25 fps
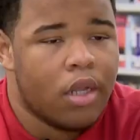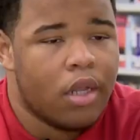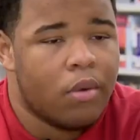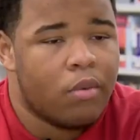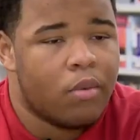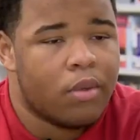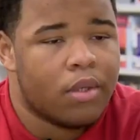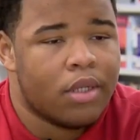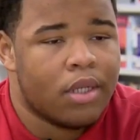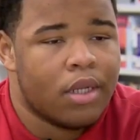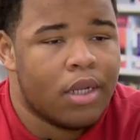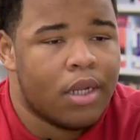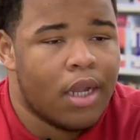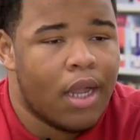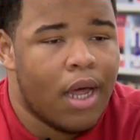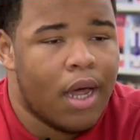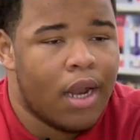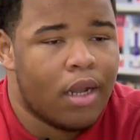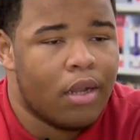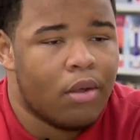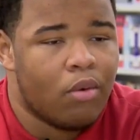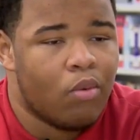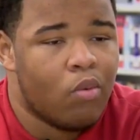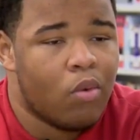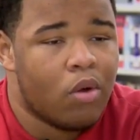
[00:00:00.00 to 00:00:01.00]
There wasn't a
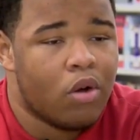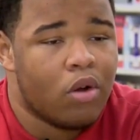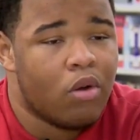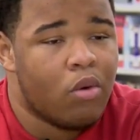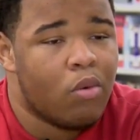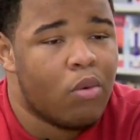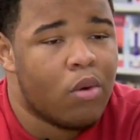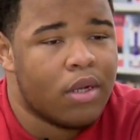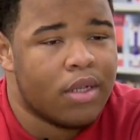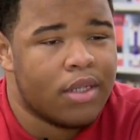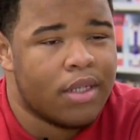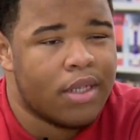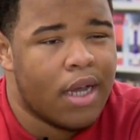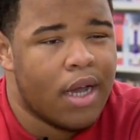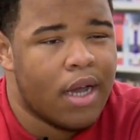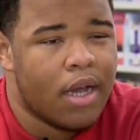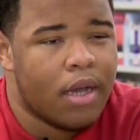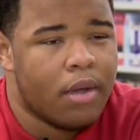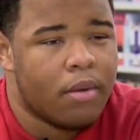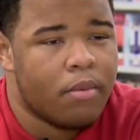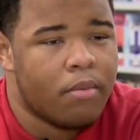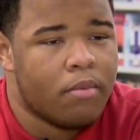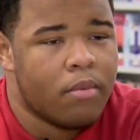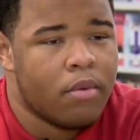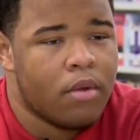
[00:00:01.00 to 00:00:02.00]
lot of one-on-one
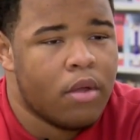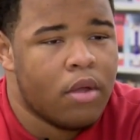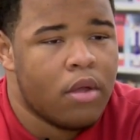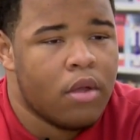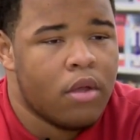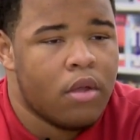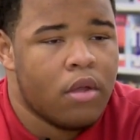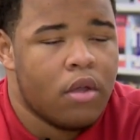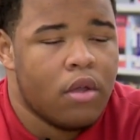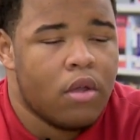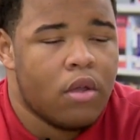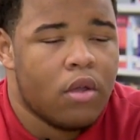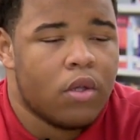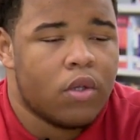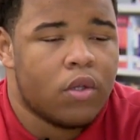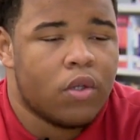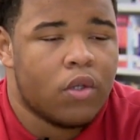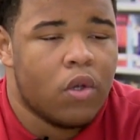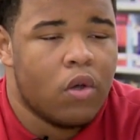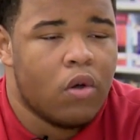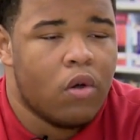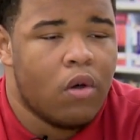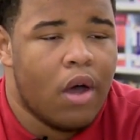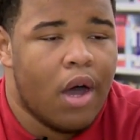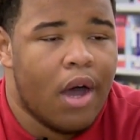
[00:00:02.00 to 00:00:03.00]
time.
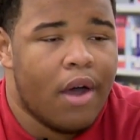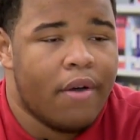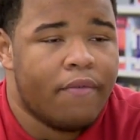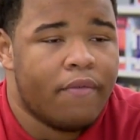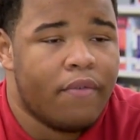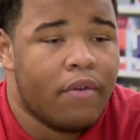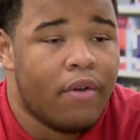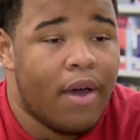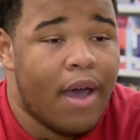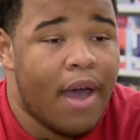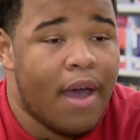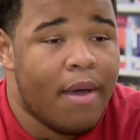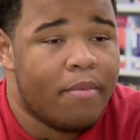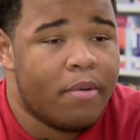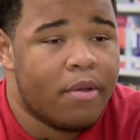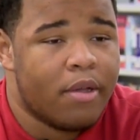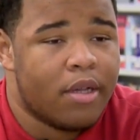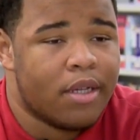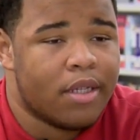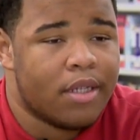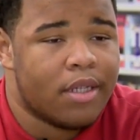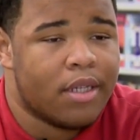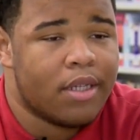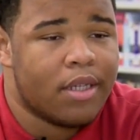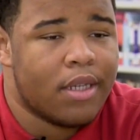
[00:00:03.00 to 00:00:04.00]
So I feel happy
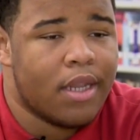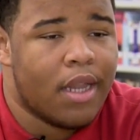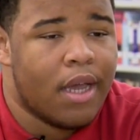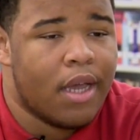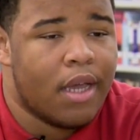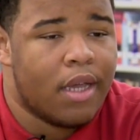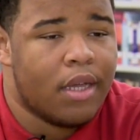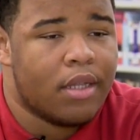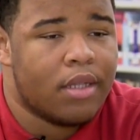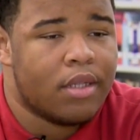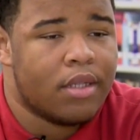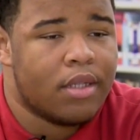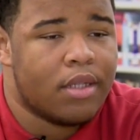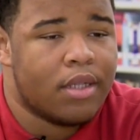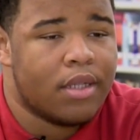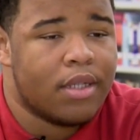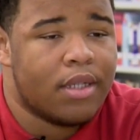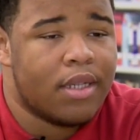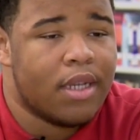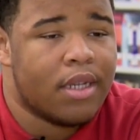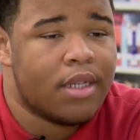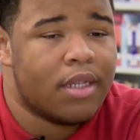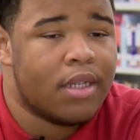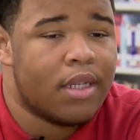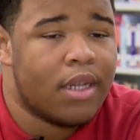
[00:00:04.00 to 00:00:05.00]
because it's like the
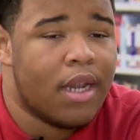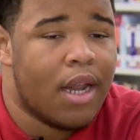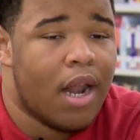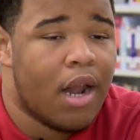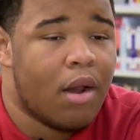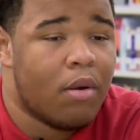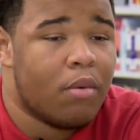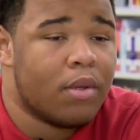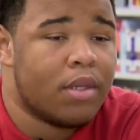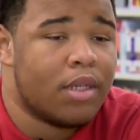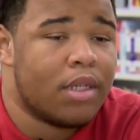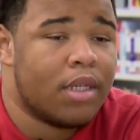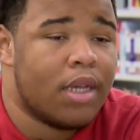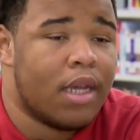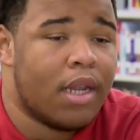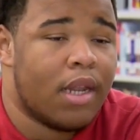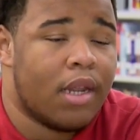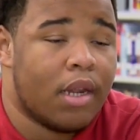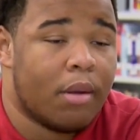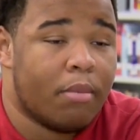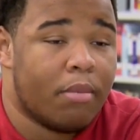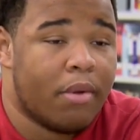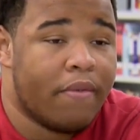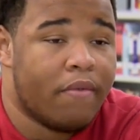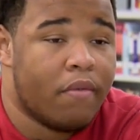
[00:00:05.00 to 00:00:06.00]
attention that I wasn't
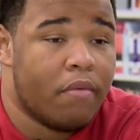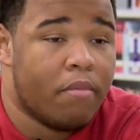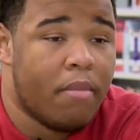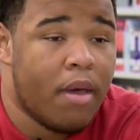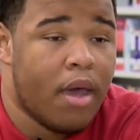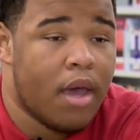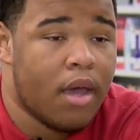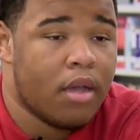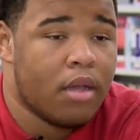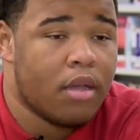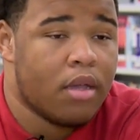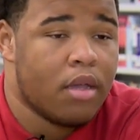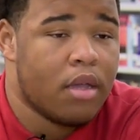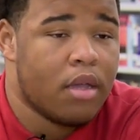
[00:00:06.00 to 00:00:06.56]
getting, I'm giving back.